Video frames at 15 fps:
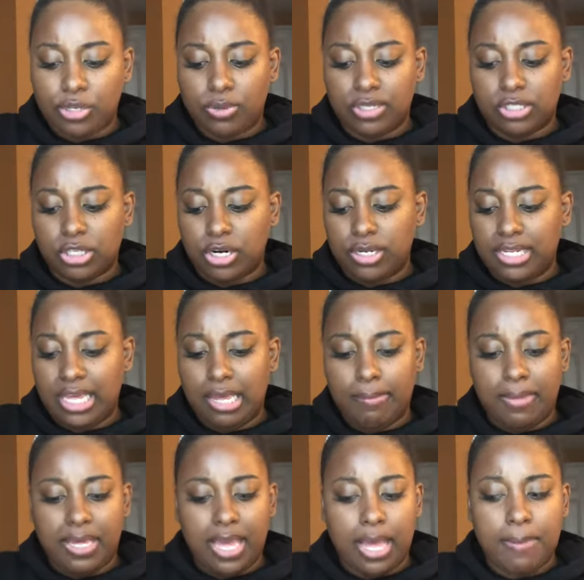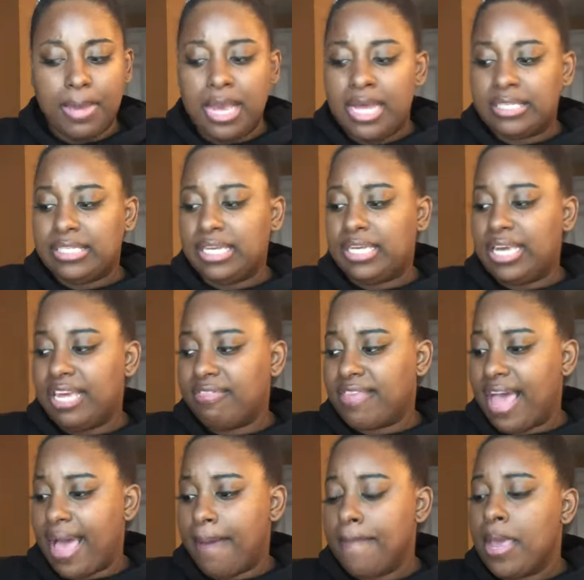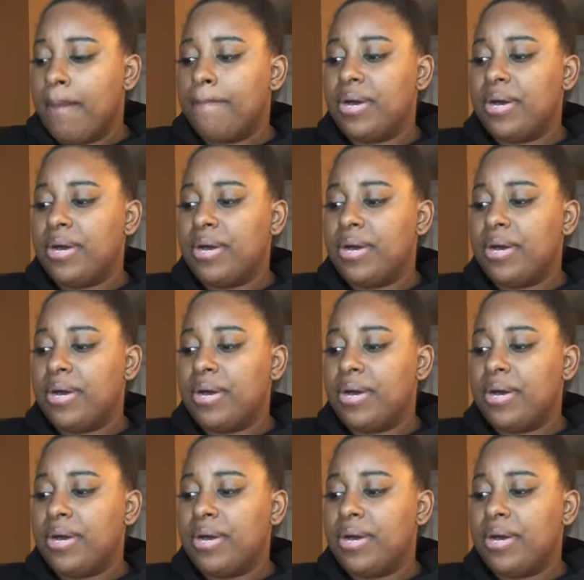You can certainly hit me up to get that.